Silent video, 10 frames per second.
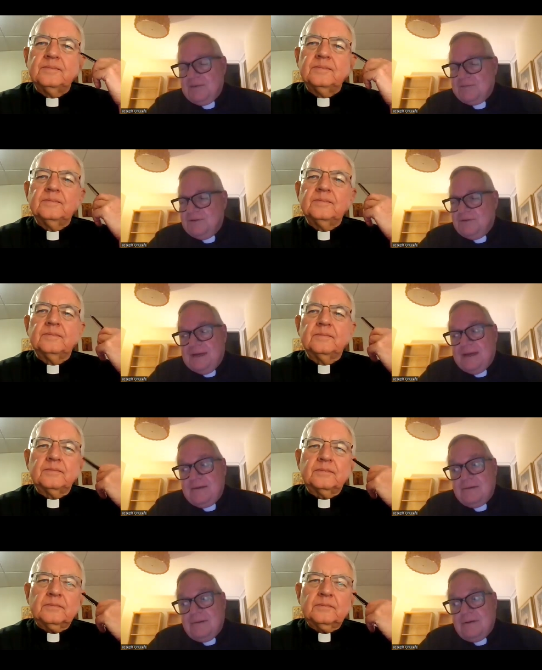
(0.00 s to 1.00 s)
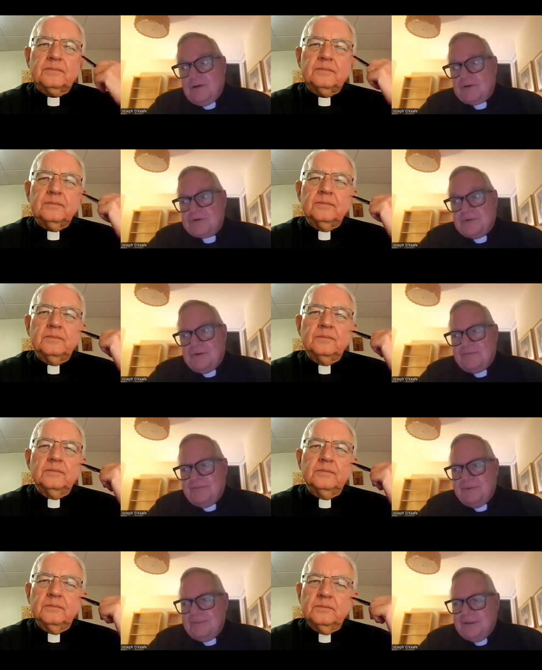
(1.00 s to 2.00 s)
Speaker 1: up just down the North Shore
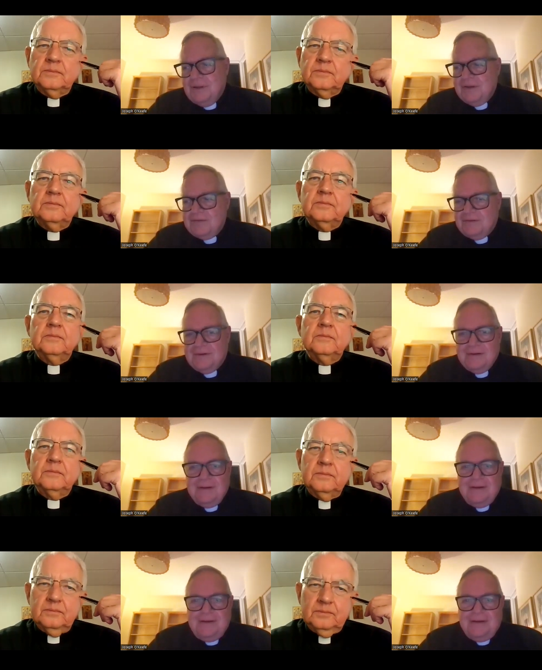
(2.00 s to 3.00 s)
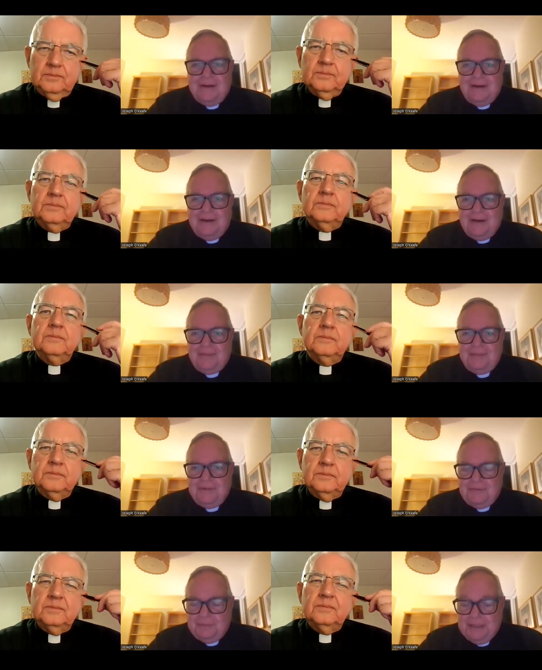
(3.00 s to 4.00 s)
from Gloucester, uh, a
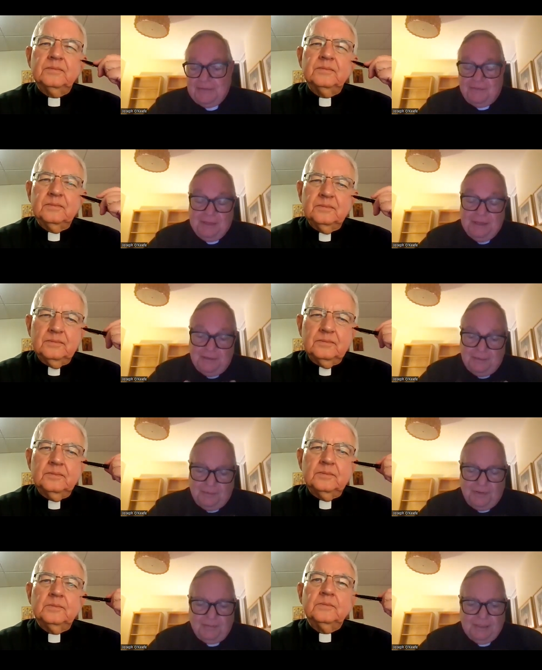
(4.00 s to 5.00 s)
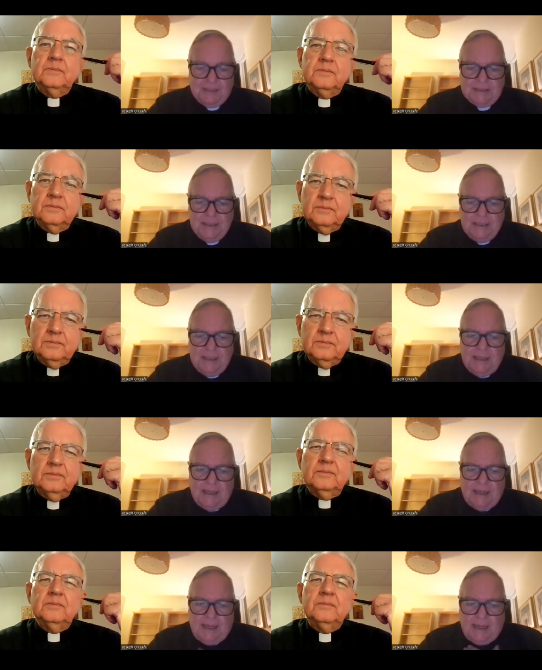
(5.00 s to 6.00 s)
beautiful place for me and an important place.
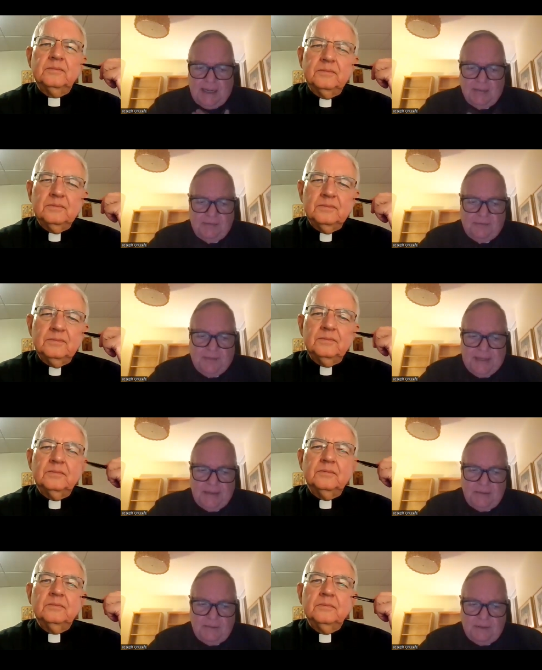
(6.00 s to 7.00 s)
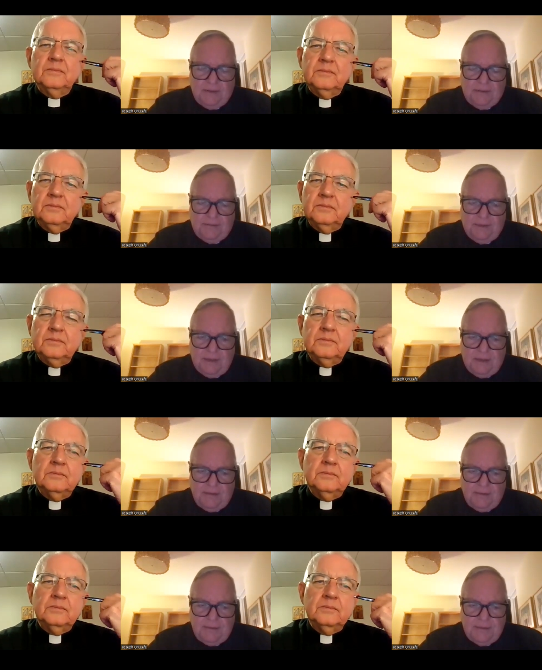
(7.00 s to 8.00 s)
Uh, I was then with three
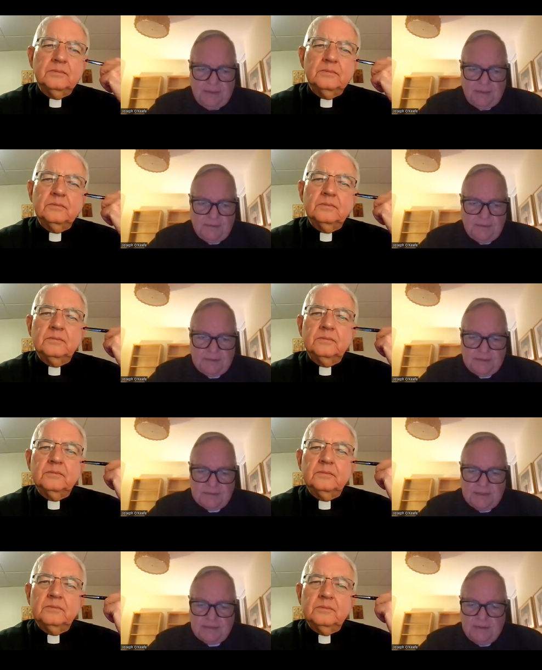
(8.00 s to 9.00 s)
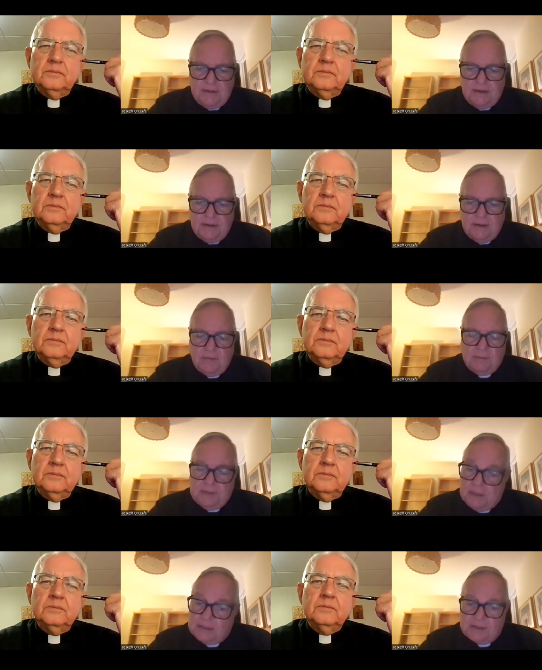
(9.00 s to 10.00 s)
other Jesuits sent on an, what
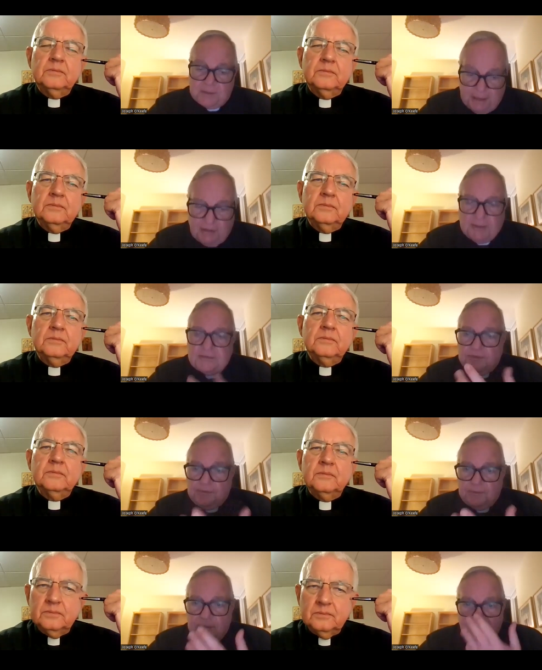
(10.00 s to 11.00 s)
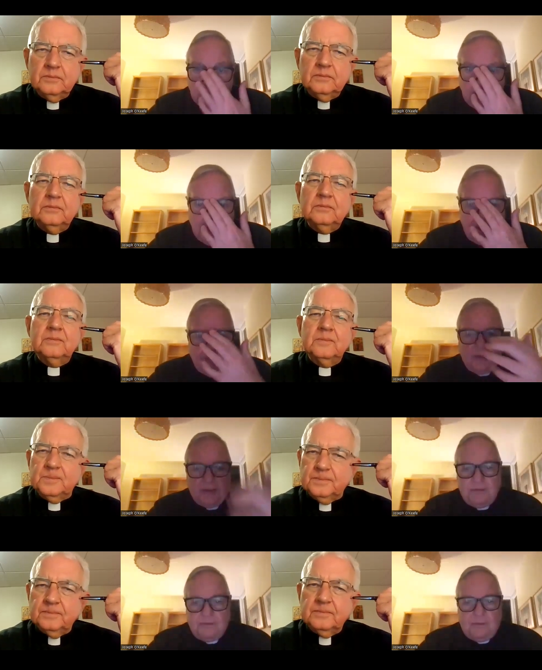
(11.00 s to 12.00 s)
we call experiments, as you know,
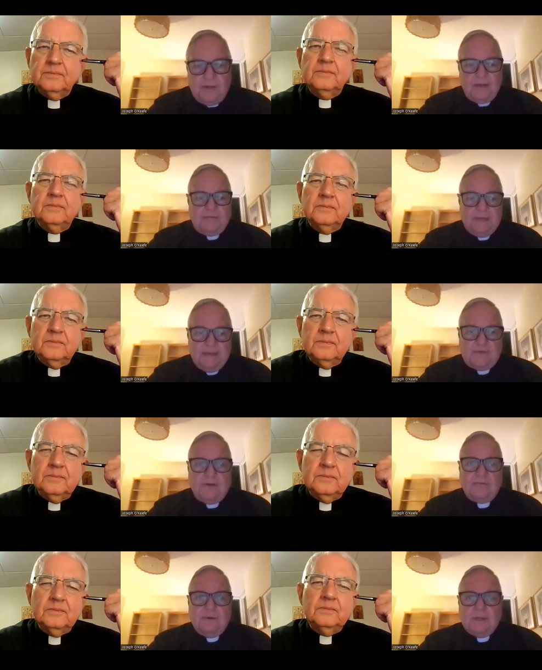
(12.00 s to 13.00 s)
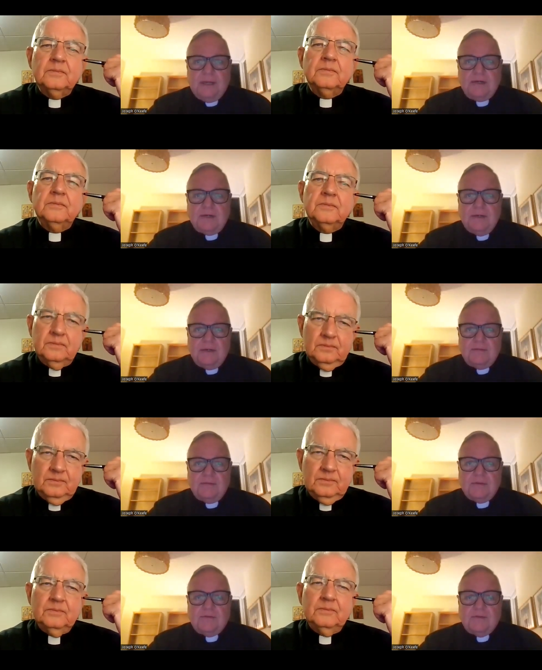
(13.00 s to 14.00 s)
which is a way of testing vocation in
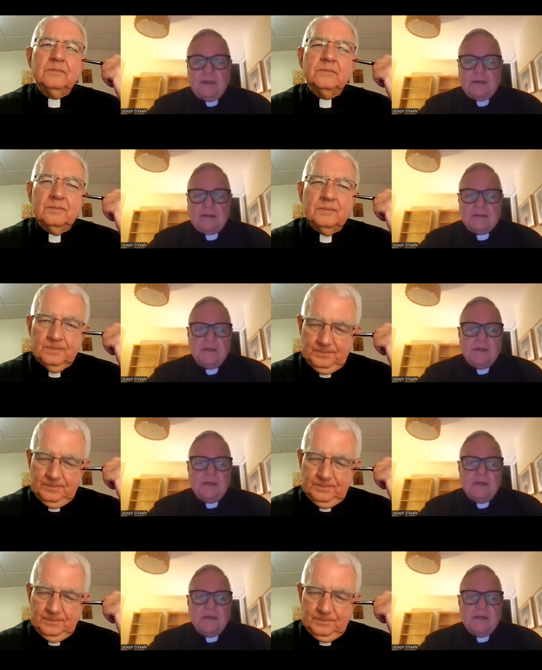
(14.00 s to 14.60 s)
different settings.